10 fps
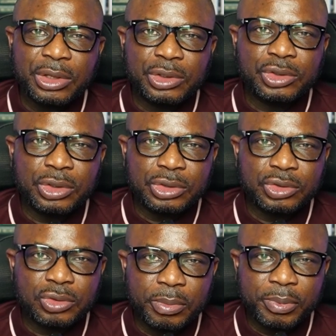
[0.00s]

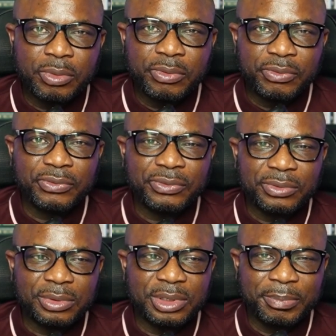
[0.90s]
just to prove
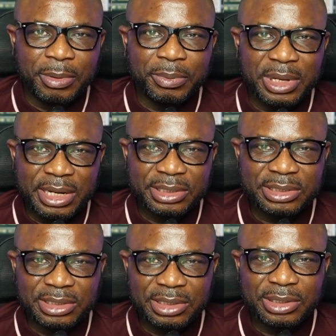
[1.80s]
the
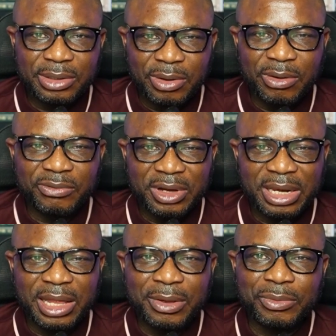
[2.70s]
popularity of our
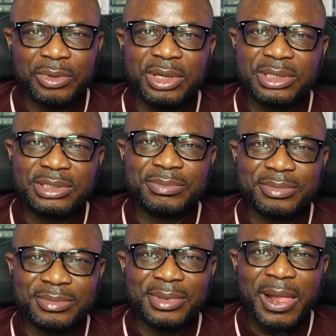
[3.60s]
language,
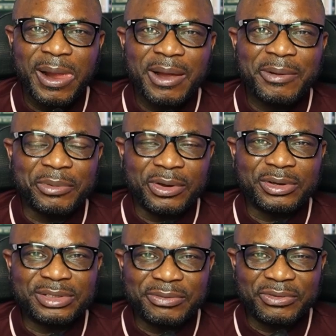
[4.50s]

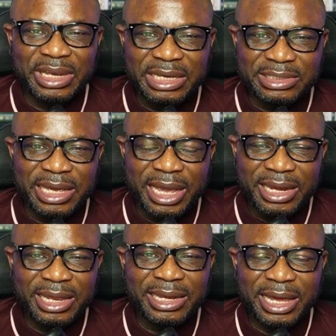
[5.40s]
because they feel
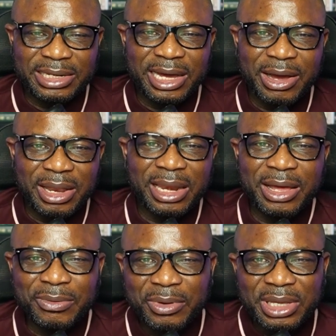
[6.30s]
excited that our
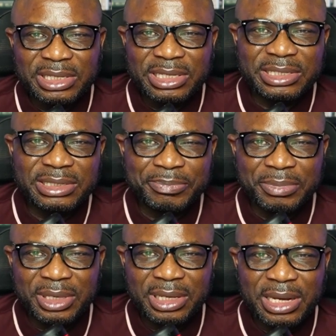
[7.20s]
language is
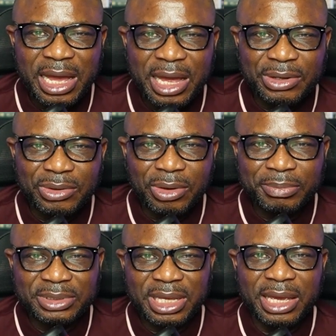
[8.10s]
being
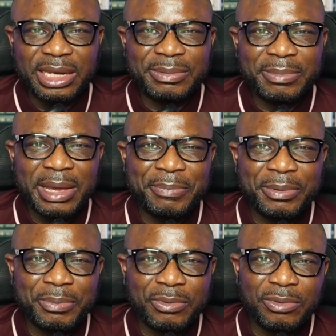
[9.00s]
adopted by
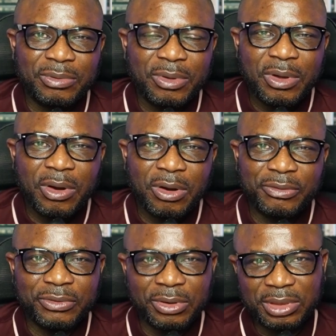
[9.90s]
people
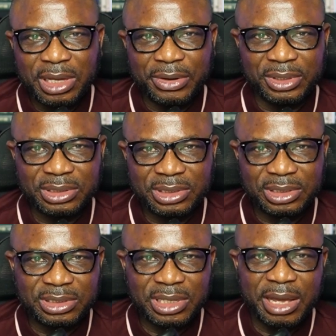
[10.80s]
of other
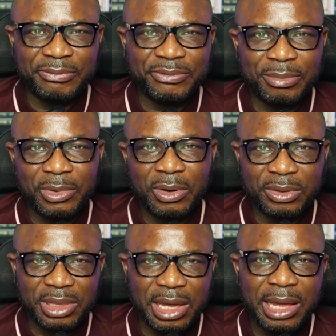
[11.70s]
races and from
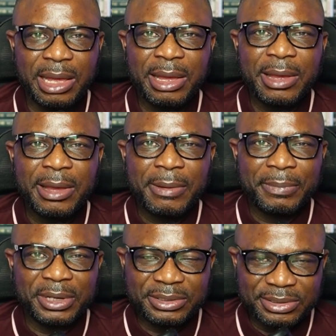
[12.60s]
other
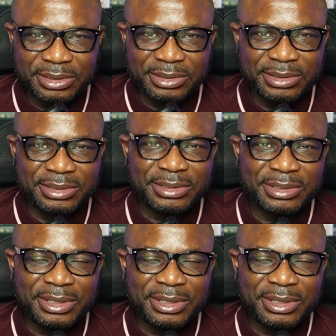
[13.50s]
places.